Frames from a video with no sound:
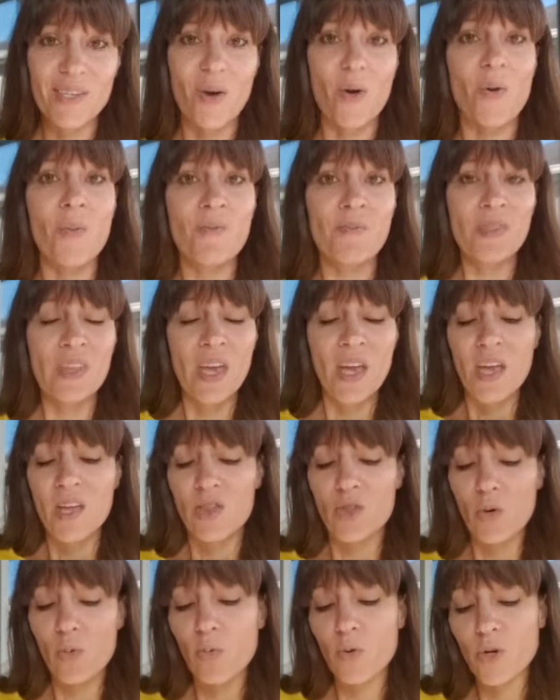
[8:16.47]
So
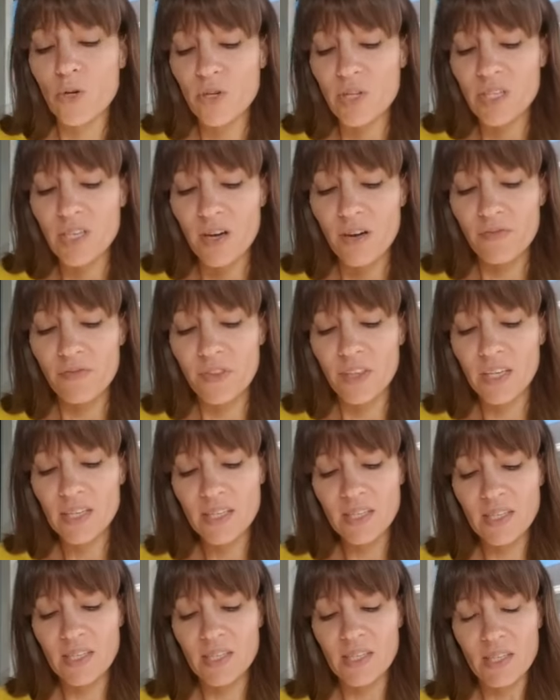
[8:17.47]
the worst of
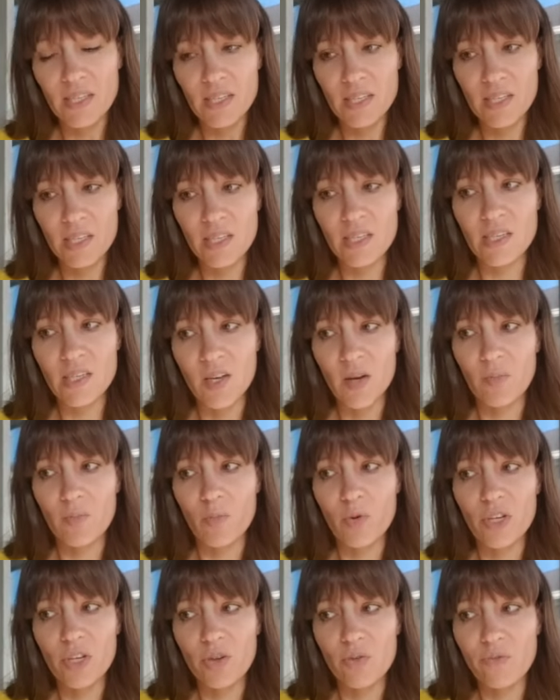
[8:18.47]
this system,
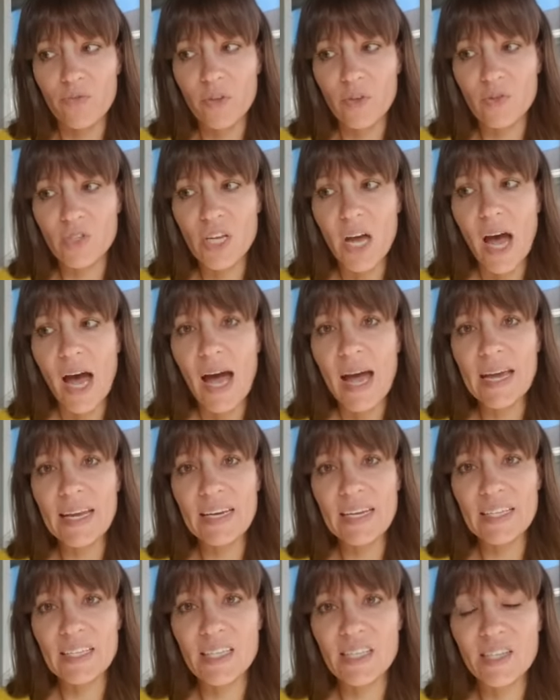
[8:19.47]
when you feel tied
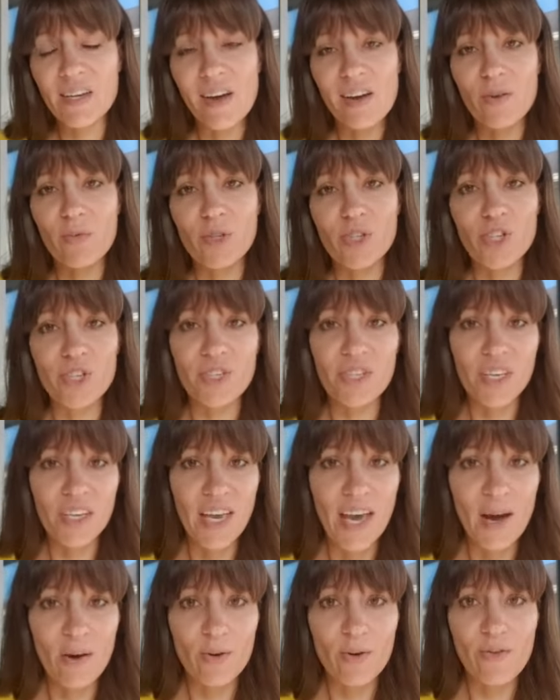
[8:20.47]
and stuck, which is the
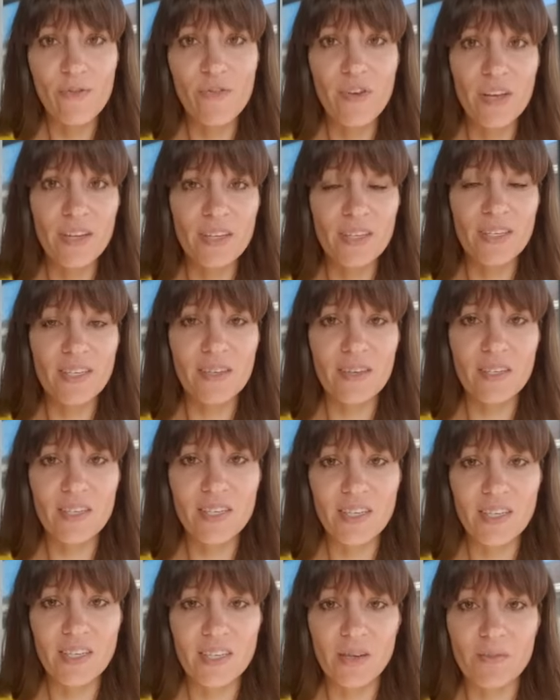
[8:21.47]
counterfeit
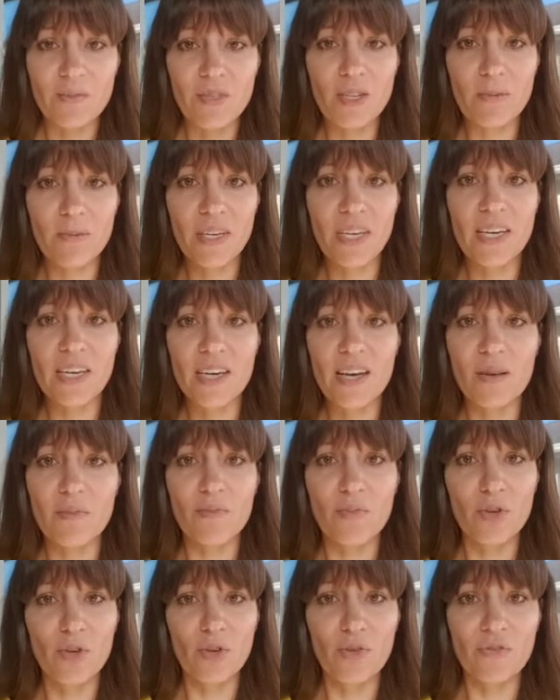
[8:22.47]
system to being
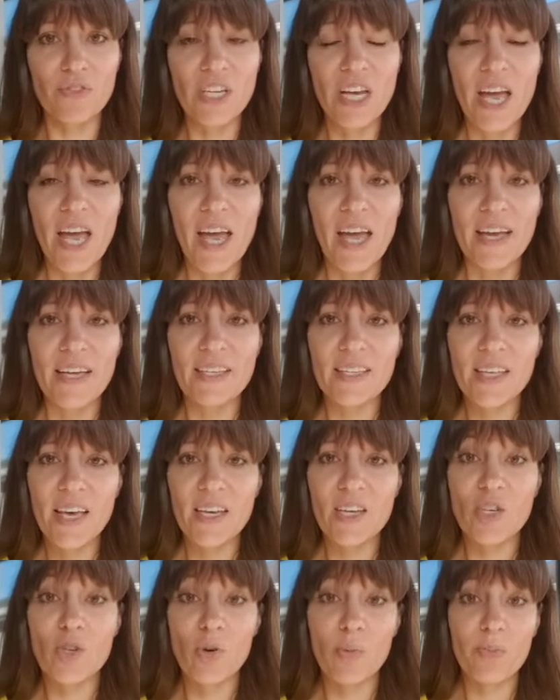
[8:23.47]
unmoved, is
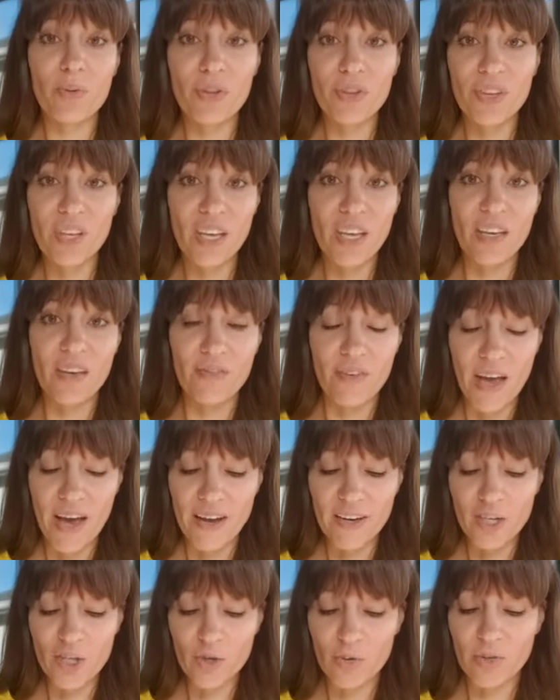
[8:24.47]
that you'll believe
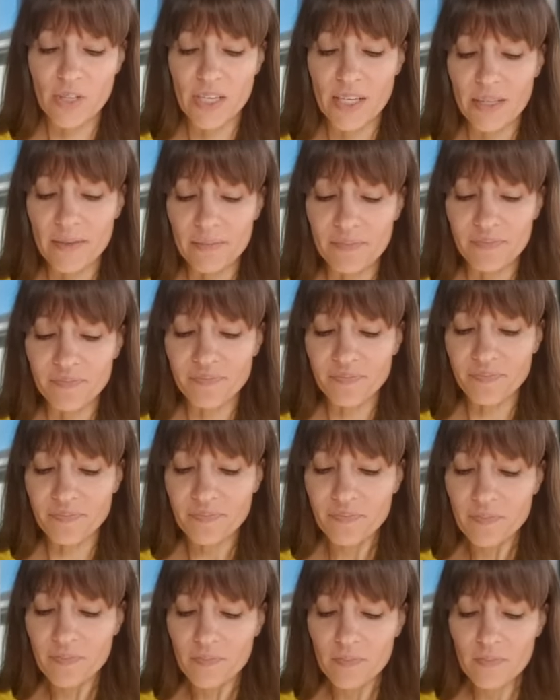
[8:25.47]
actually
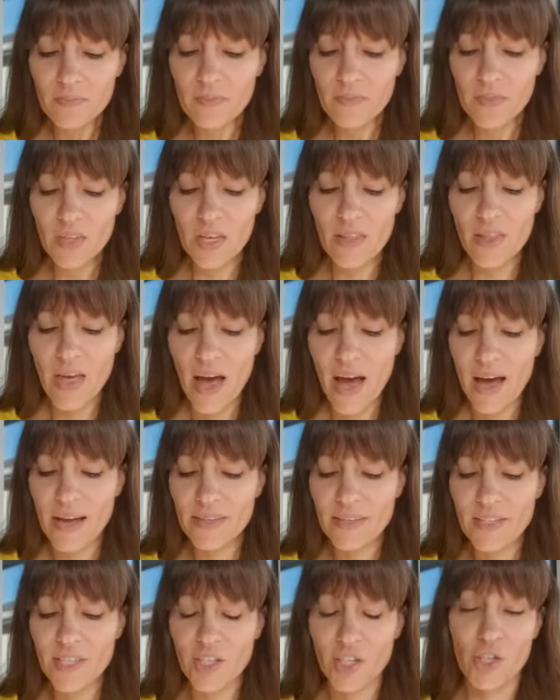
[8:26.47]

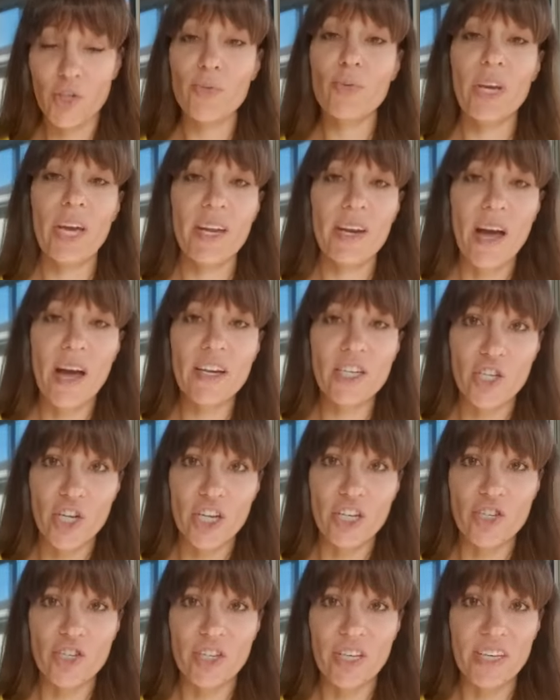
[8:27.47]
that you cannot
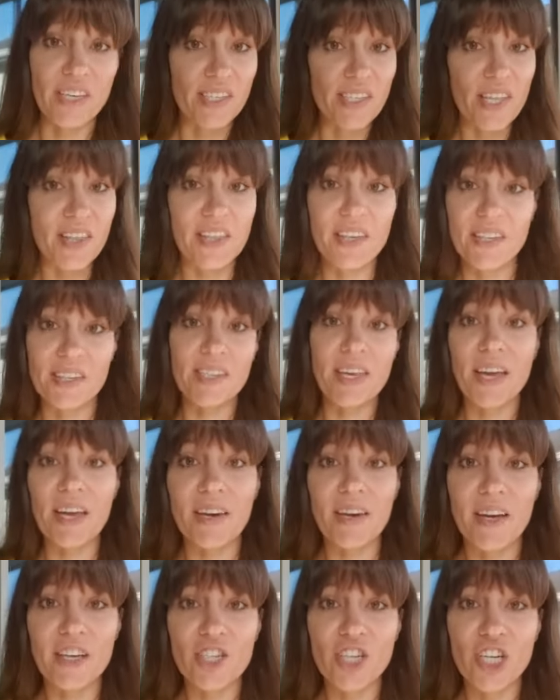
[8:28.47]
change things, that things
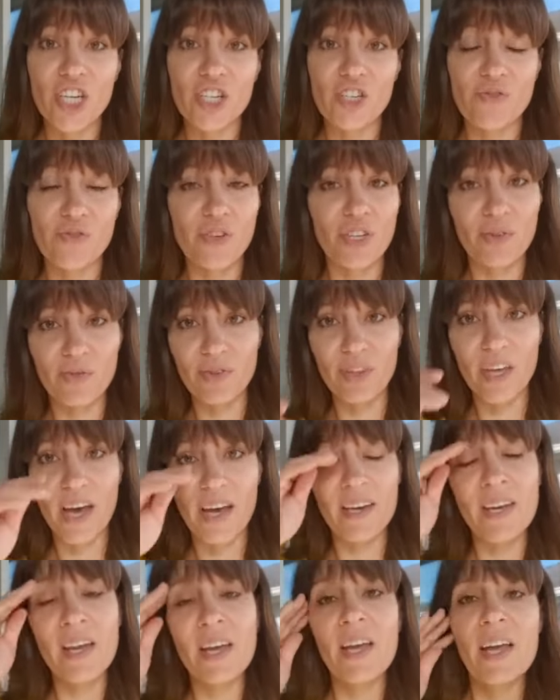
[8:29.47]
cannot change for you,
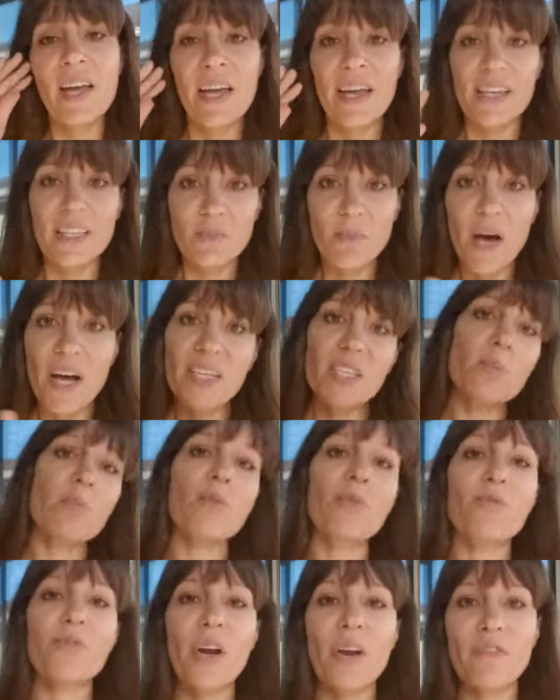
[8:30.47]
that it's
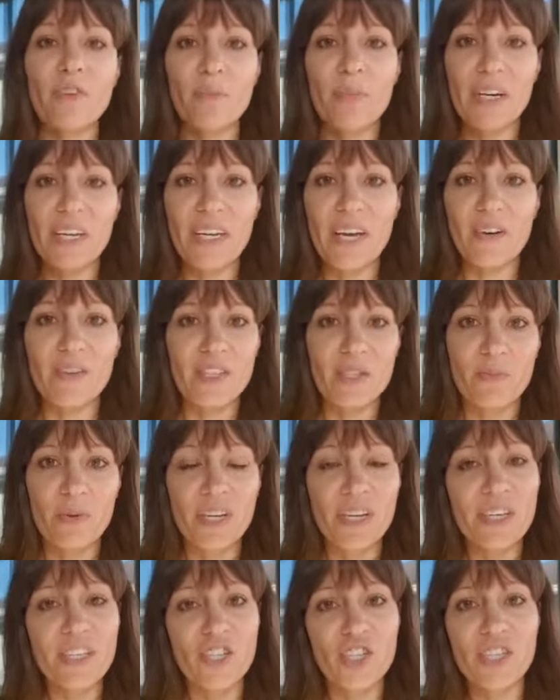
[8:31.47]
possible for everybody else,
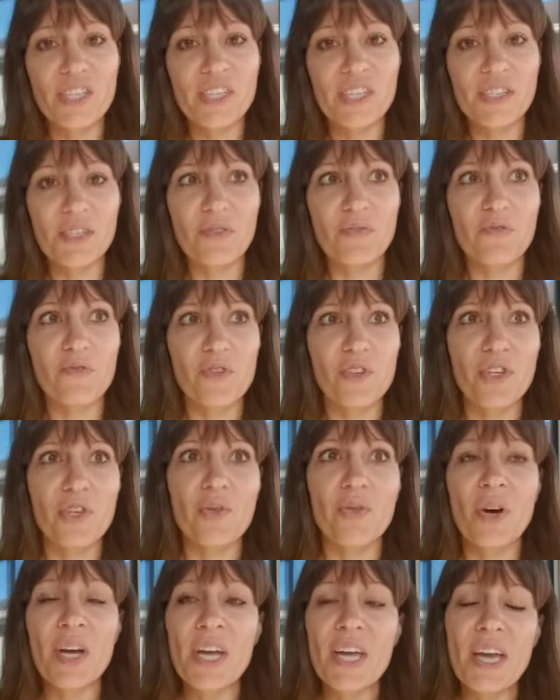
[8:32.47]
but it just isn't for
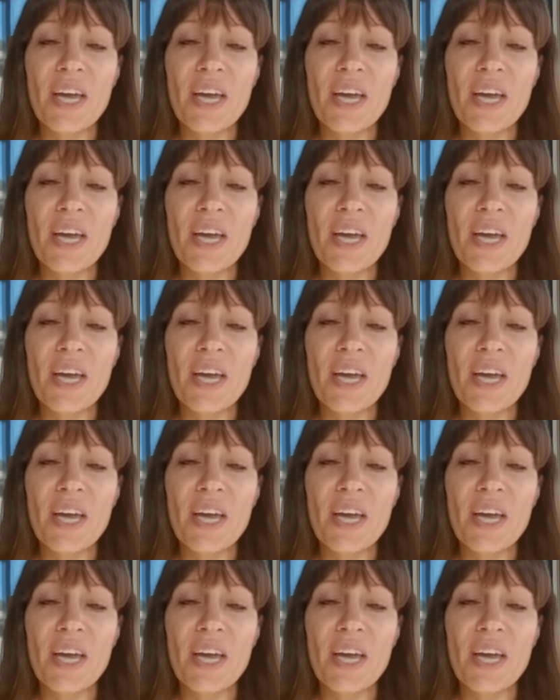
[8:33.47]
you.